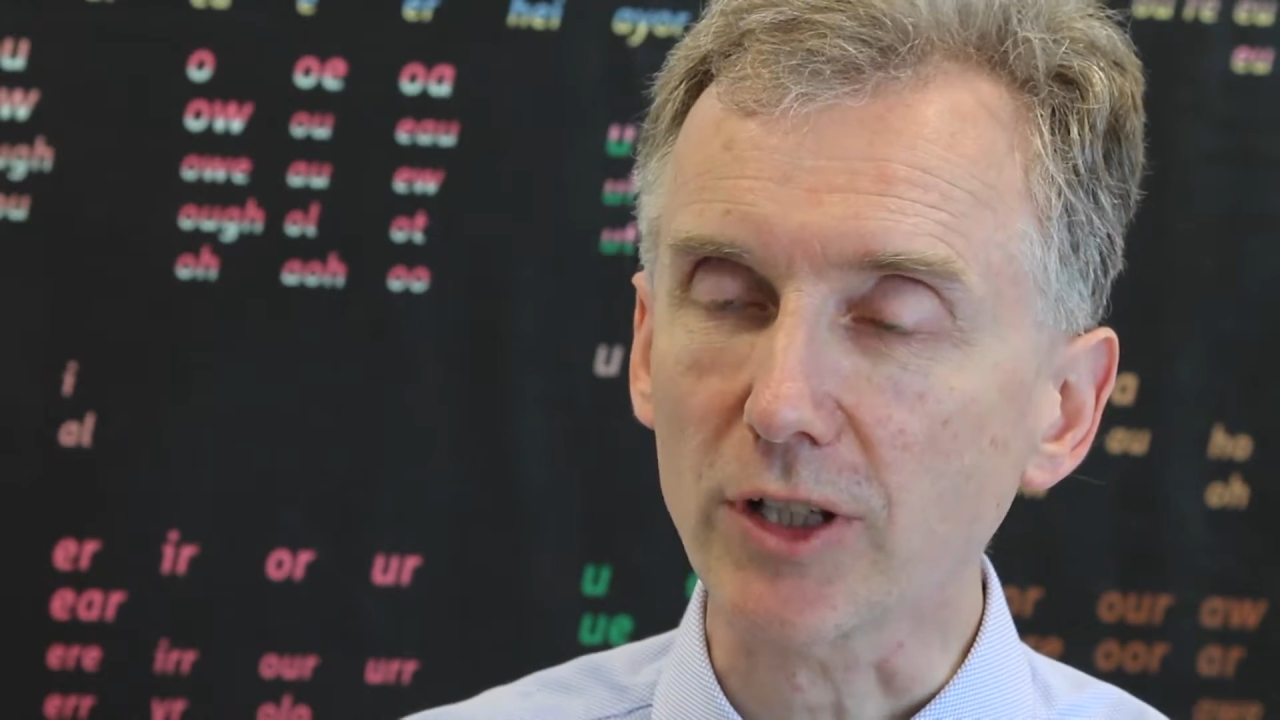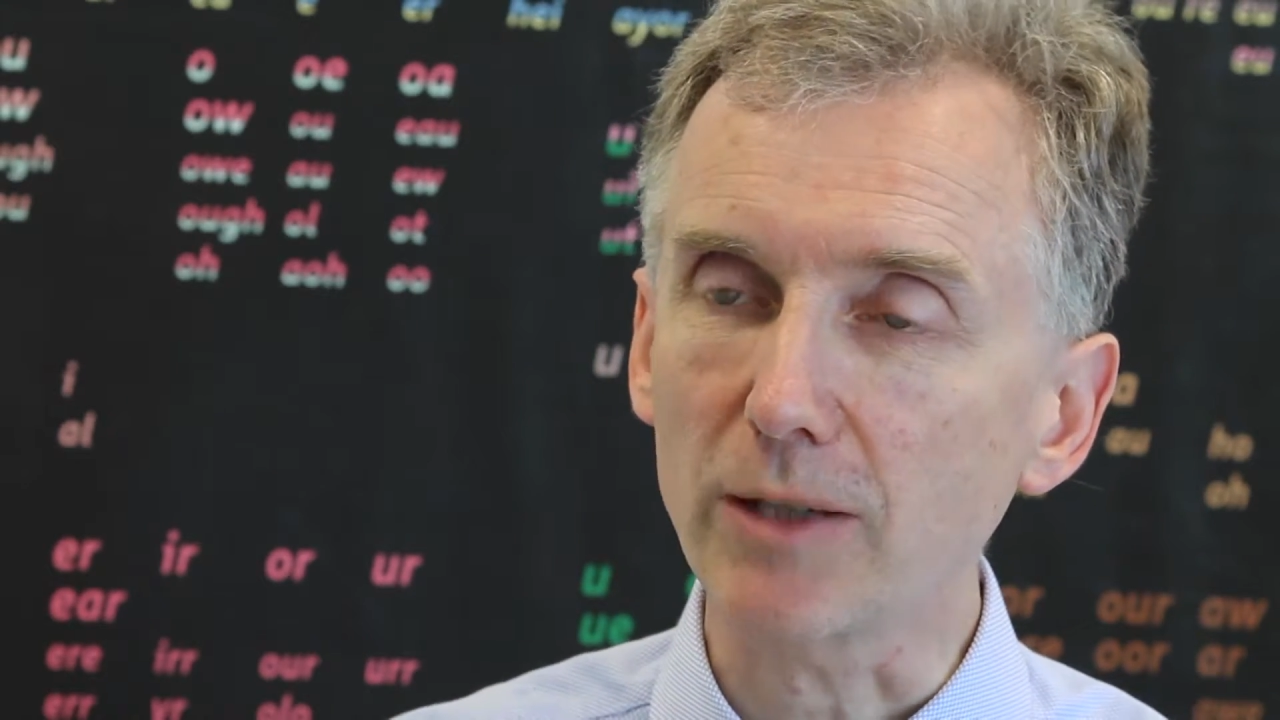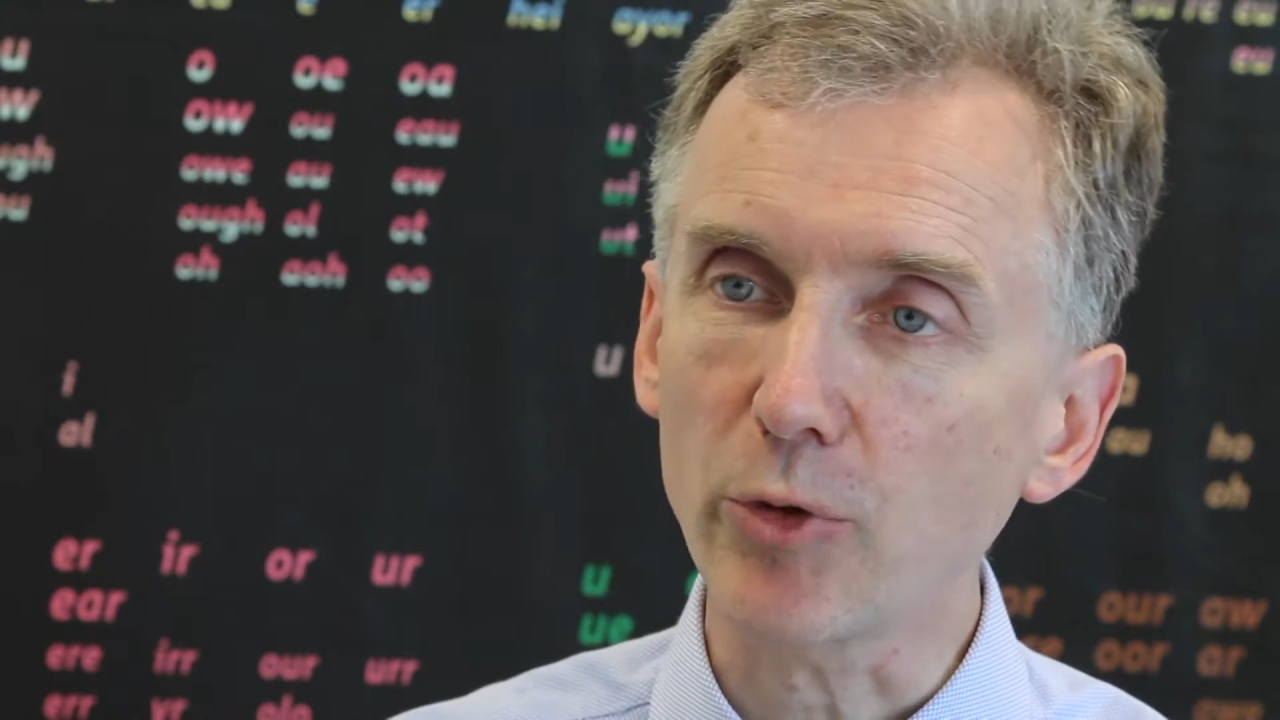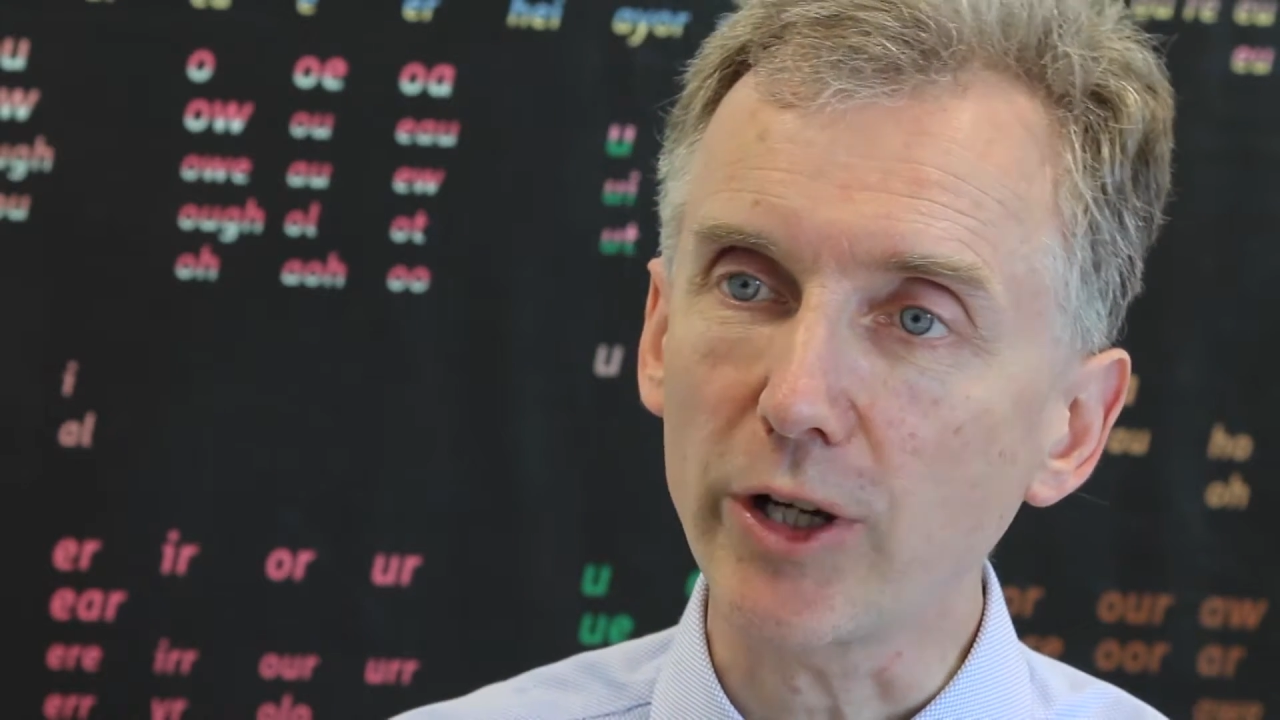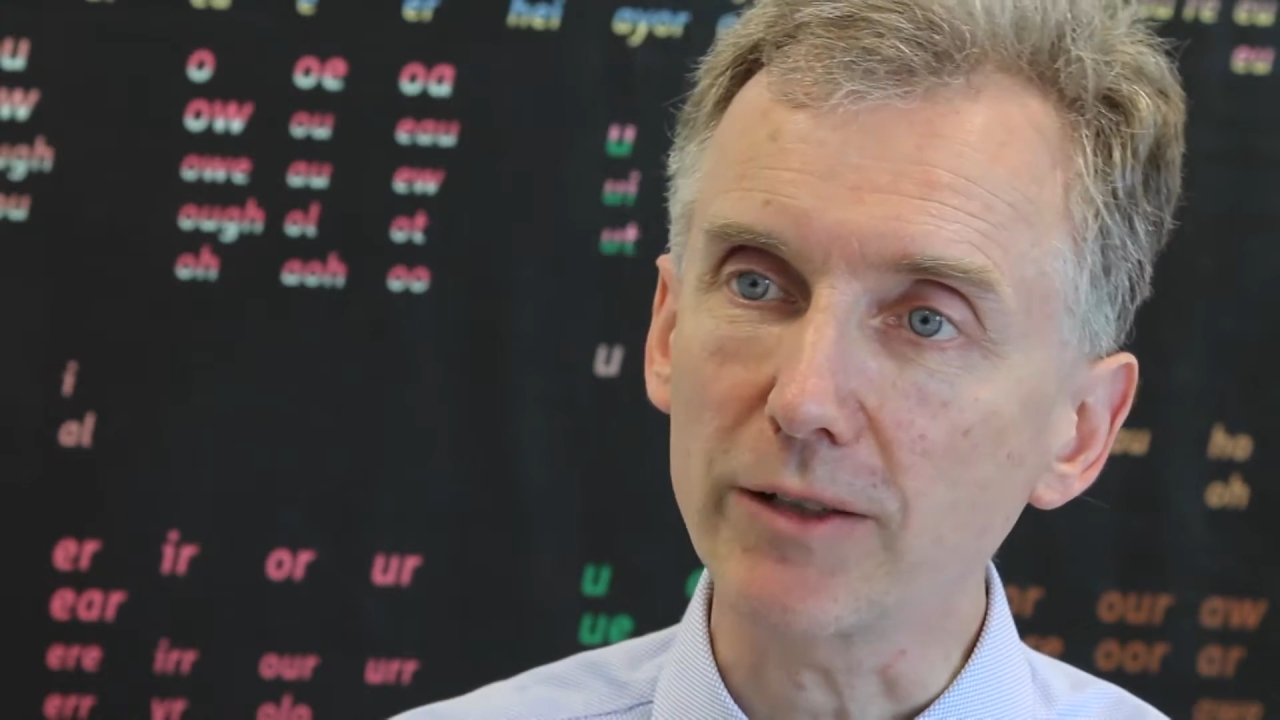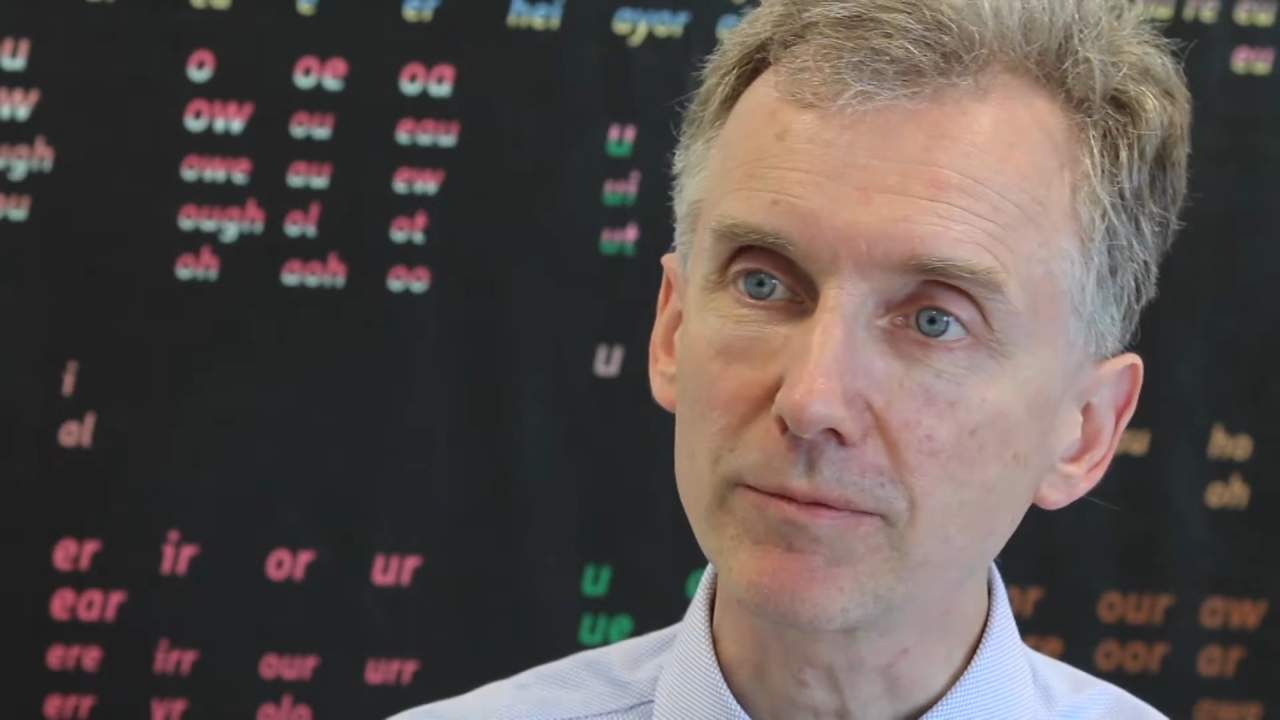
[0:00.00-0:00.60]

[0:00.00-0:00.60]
type way.